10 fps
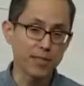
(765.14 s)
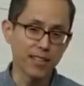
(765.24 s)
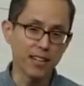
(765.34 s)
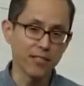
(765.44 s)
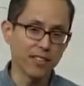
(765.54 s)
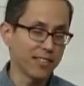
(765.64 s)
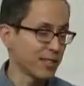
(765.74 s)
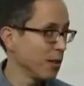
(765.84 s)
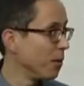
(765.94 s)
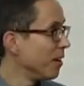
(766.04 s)
side of it.
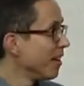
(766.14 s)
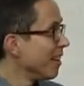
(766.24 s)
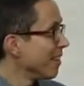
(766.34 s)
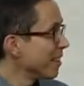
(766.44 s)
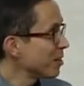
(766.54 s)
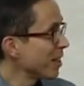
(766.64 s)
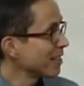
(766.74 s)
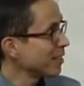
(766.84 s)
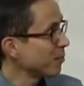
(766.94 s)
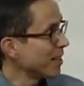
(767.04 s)
So these are
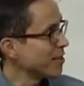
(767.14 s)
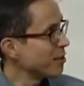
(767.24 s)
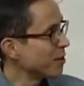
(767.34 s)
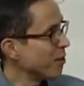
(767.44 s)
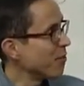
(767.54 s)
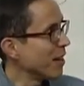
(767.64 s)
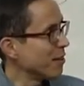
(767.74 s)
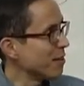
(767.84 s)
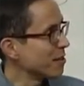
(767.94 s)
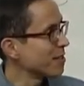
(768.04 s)
actually my two
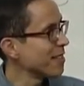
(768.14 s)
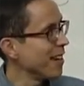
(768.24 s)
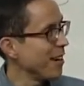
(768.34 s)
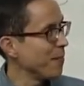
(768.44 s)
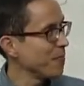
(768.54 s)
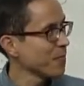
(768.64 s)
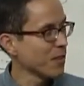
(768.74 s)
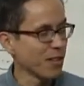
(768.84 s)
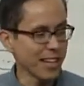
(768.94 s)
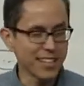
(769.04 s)
co-founders. Um,
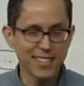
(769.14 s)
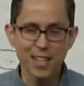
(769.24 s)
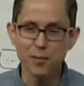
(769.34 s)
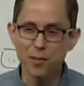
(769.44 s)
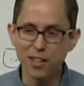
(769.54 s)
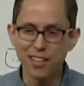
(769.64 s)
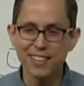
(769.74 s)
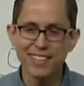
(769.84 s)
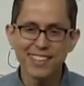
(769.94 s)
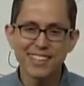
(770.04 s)
like I said, we were
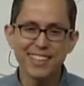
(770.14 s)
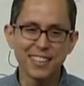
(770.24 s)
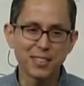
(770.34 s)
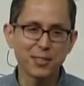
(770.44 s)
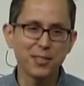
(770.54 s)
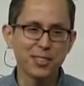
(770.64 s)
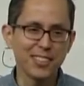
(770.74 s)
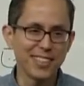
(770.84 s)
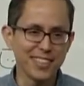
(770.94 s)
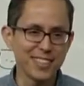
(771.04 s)
all electrical
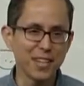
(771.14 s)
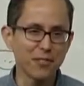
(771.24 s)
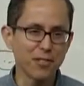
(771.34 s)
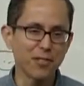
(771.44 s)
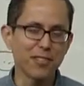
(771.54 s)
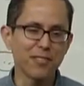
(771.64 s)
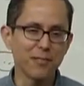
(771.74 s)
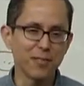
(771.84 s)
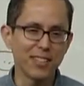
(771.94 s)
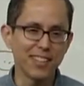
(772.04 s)
engineering at Stanford.
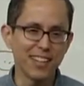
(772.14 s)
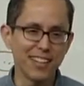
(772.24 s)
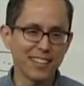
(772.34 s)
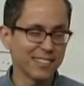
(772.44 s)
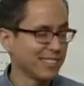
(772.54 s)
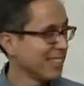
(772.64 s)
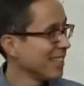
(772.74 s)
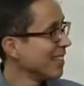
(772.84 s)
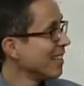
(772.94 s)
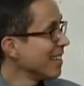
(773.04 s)
We, uh,
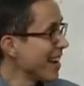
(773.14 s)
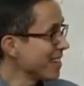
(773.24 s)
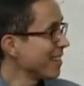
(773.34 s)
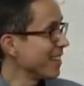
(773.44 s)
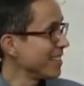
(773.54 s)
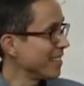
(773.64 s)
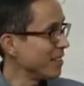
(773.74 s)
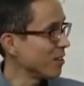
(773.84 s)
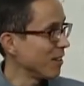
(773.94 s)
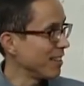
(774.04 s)
Eddie and I did
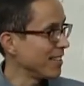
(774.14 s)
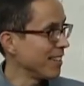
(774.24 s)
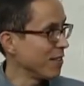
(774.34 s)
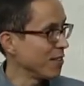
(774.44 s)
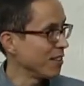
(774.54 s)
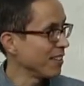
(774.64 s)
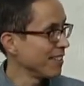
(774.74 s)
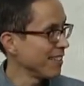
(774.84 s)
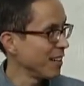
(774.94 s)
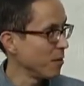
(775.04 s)
undergrad together
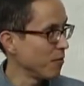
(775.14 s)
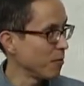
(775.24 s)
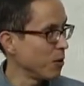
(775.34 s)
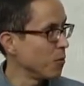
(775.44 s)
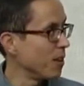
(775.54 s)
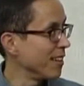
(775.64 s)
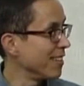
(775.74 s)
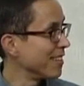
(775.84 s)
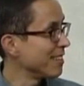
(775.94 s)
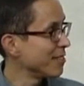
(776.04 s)
um, from oh
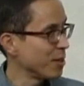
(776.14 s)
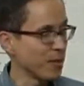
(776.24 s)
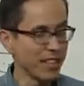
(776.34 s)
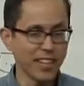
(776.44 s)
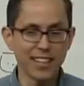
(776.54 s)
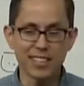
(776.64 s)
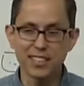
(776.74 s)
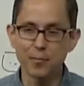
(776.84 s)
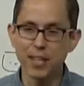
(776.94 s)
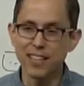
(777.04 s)
one. Tomer and I
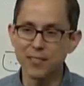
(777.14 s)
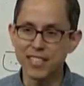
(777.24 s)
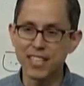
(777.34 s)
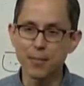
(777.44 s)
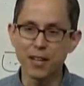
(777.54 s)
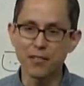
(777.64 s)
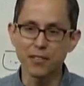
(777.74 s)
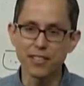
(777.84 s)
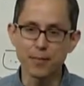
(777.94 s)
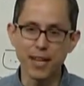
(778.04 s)
actually met when he came out
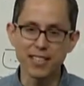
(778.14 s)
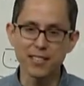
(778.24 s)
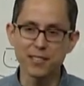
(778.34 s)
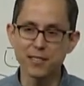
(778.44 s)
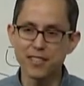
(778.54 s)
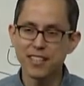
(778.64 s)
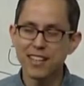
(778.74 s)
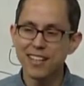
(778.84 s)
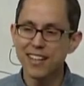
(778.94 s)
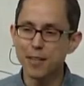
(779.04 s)
for his master's
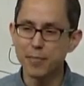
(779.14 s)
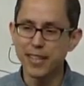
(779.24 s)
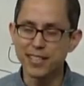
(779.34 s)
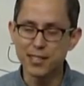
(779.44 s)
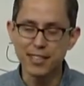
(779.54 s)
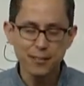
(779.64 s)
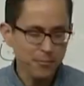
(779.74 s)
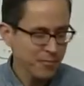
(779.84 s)
and PhD.